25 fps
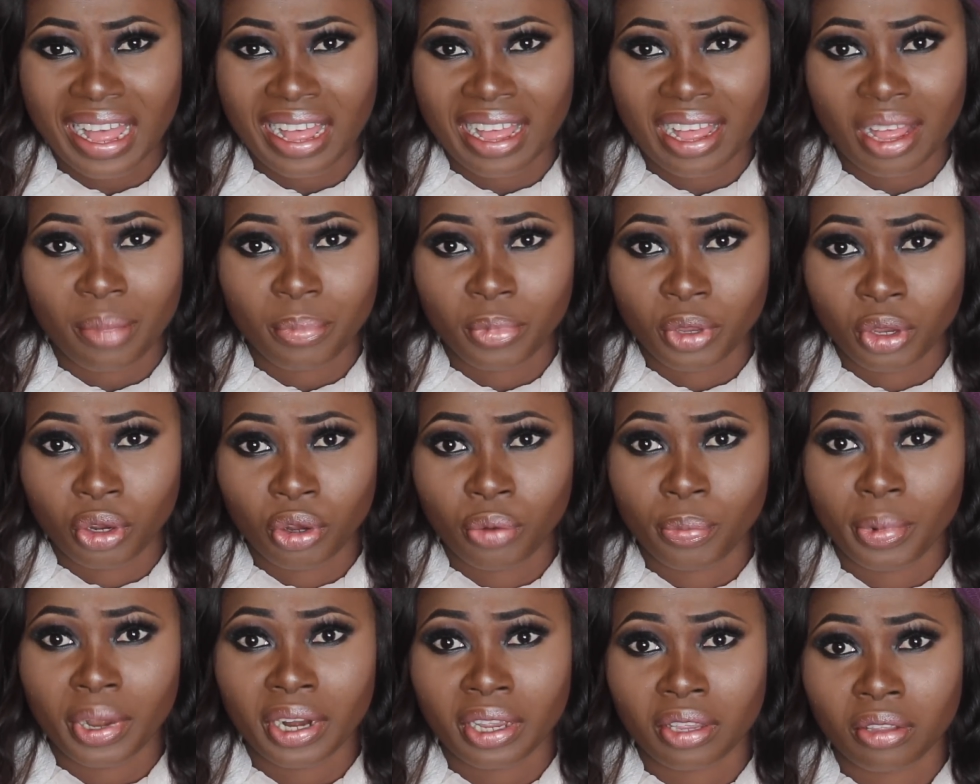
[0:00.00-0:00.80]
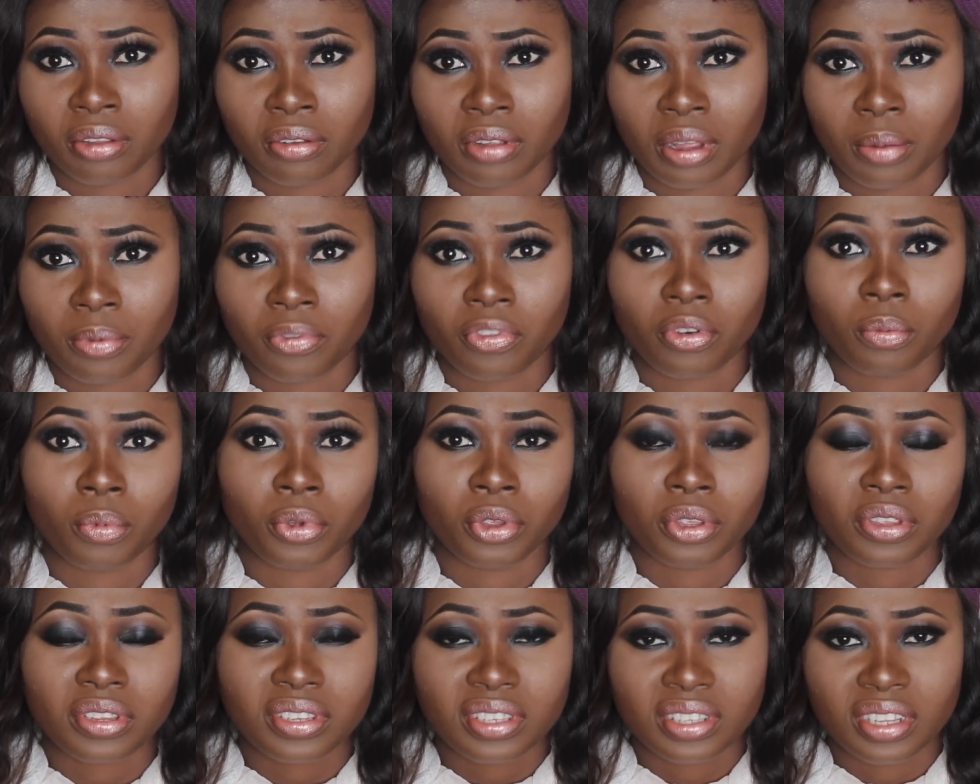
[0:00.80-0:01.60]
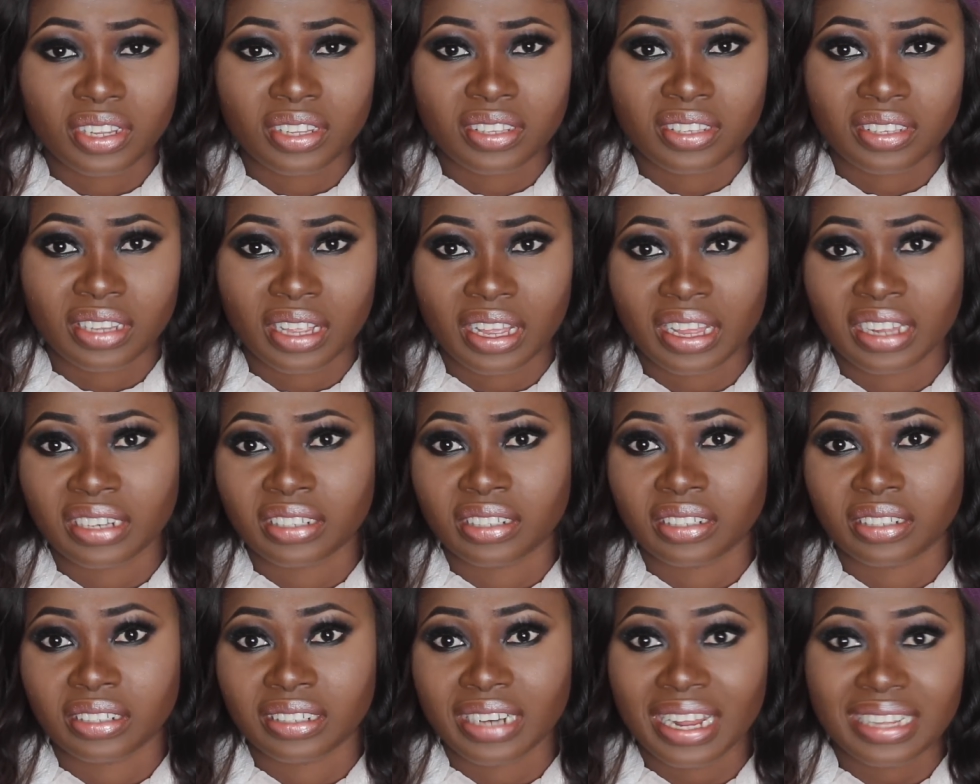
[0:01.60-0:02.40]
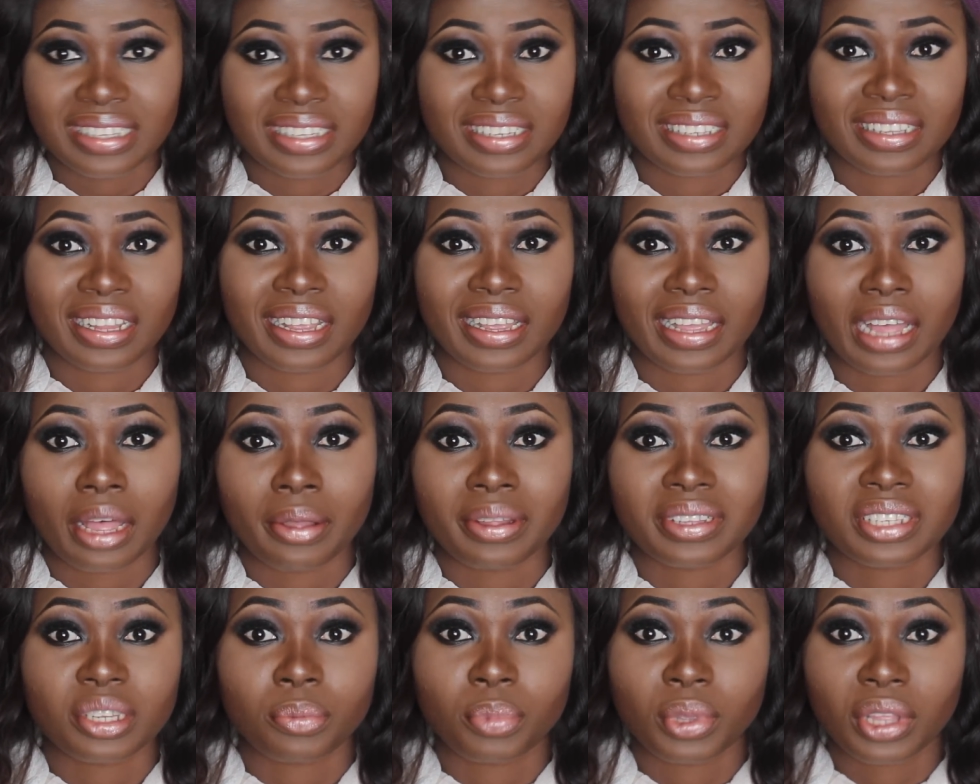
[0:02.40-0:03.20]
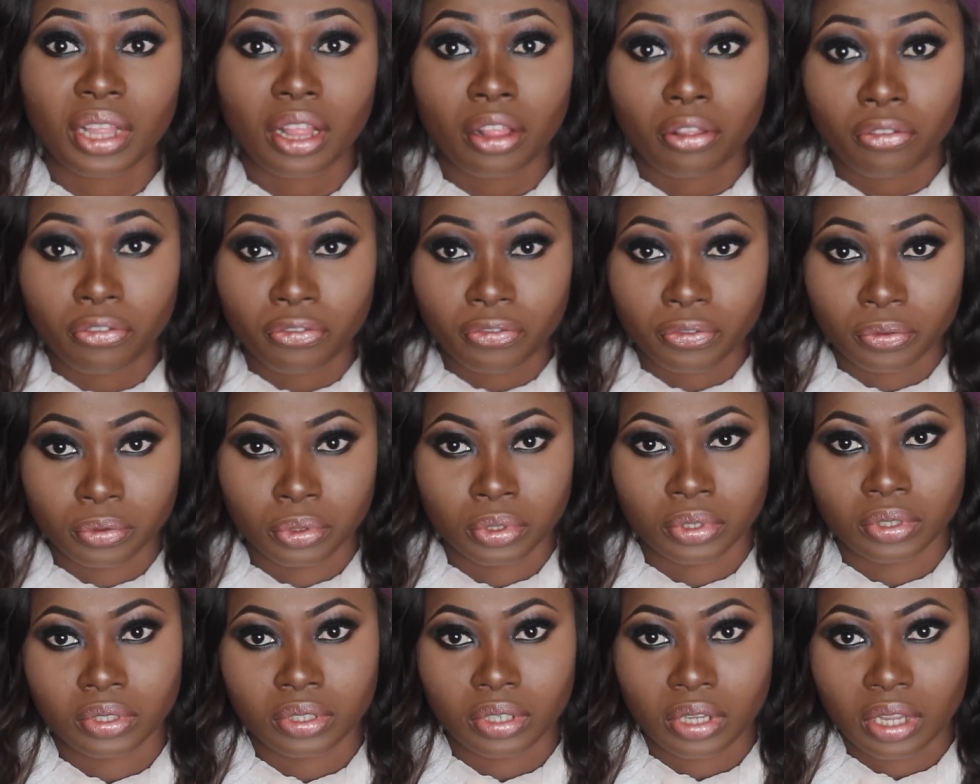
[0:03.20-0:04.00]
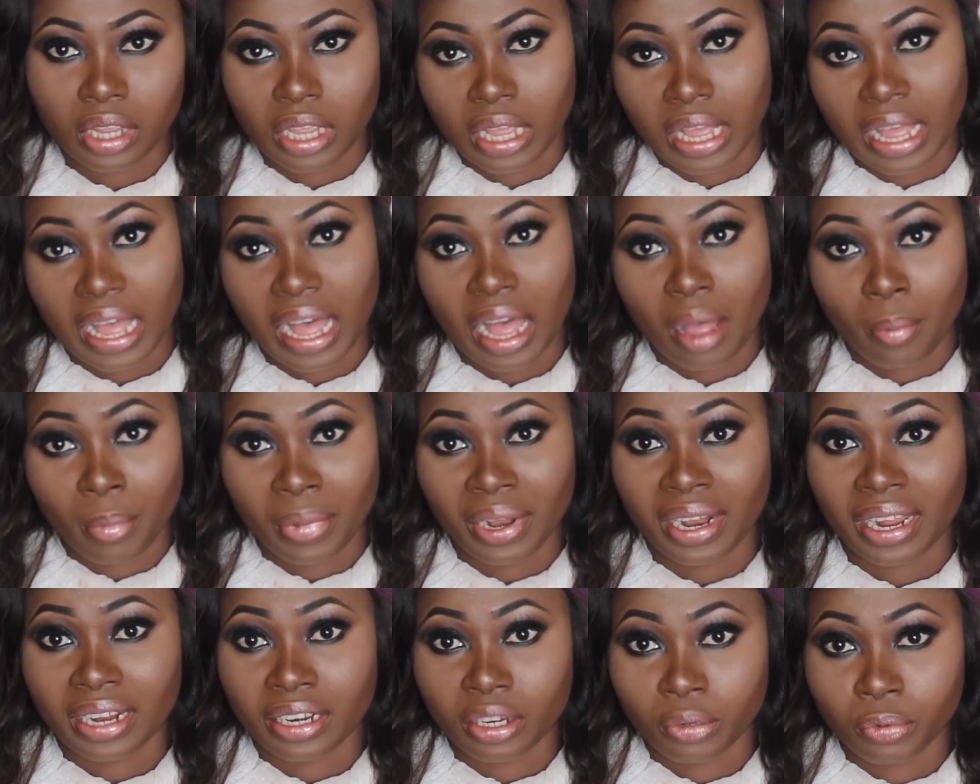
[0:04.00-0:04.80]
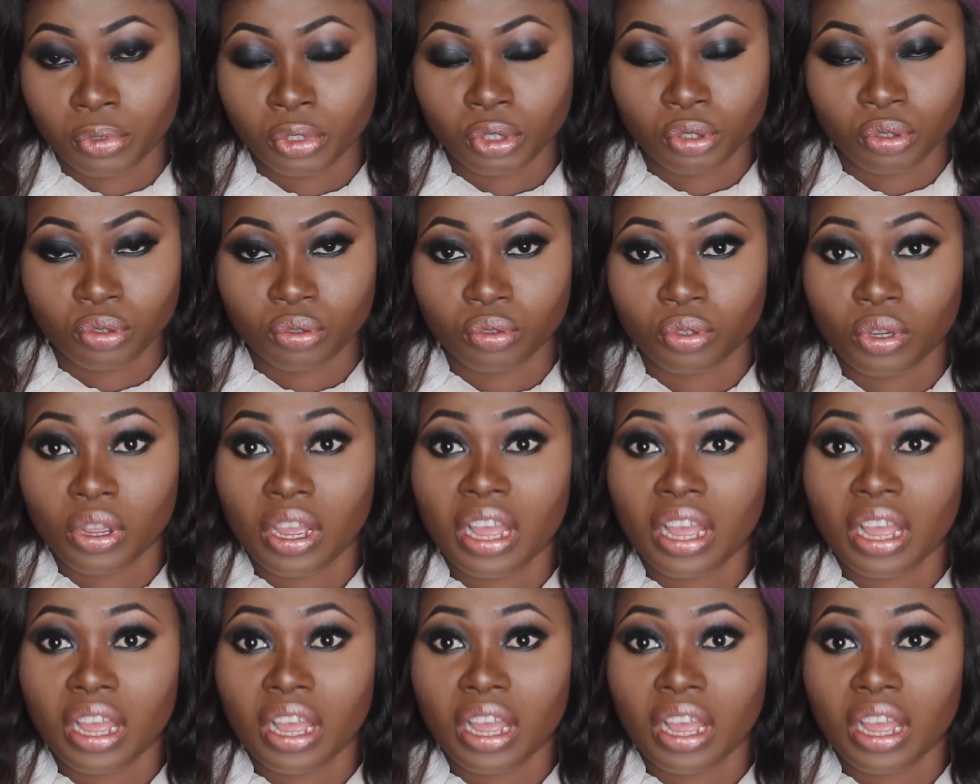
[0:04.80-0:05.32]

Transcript: I'm a Yoruba girl. I'm from Oyo State, and that is like our typical food, amala and ewedu.